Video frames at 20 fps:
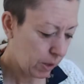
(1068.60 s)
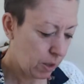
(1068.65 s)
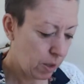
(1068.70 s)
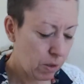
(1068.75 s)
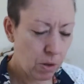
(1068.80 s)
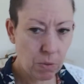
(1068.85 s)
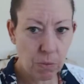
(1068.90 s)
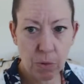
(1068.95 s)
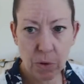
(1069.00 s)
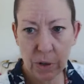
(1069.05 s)

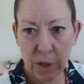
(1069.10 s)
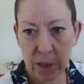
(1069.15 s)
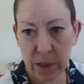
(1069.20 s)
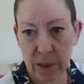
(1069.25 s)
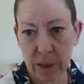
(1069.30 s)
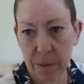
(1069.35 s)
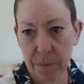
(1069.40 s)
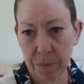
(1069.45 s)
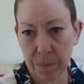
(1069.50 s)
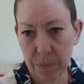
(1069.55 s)
only got one in
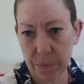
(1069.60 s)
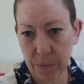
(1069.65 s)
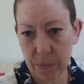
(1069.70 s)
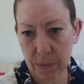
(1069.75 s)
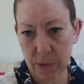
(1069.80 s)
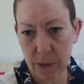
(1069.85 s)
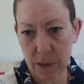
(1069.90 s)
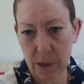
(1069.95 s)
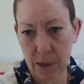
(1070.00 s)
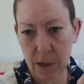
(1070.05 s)
it.
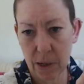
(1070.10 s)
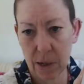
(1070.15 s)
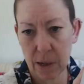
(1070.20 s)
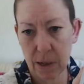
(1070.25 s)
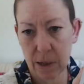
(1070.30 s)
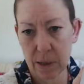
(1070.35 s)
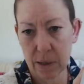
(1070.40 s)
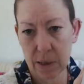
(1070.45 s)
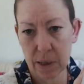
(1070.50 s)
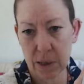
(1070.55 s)

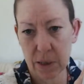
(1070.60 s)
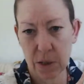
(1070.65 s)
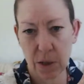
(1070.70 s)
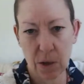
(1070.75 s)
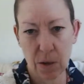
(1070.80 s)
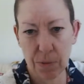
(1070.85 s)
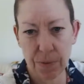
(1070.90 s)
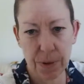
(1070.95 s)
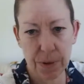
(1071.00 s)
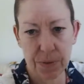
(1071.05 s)
And
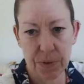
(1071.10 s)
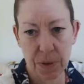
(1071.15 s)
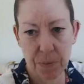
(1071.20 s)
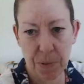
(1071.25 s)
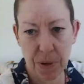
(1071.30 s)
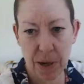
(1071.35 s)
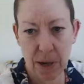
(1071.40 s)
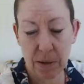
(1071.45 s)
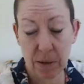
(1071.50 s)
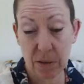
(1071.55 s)
actually, oh,
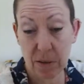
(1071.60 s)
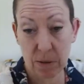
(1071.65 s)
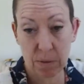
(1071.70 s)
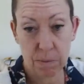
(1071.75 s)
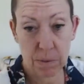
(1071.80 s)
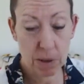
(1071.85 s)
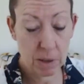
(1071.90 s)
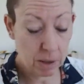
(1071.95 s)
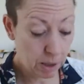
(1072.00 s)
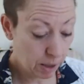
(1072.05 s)
50p. And I thought,
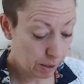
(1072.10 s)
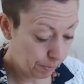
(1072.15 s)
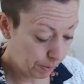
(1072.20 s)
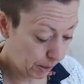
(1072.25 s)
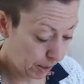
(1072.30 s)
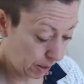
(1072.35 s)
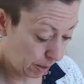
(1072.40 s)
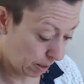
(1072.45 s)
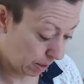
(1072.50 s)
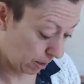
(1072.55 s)
well, I love
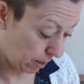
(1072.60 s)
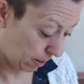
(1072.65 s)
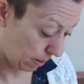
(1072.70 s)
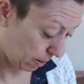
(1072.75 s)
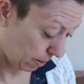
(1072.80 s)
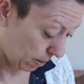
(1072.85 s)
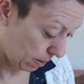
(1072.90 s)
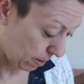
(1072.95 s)
it though,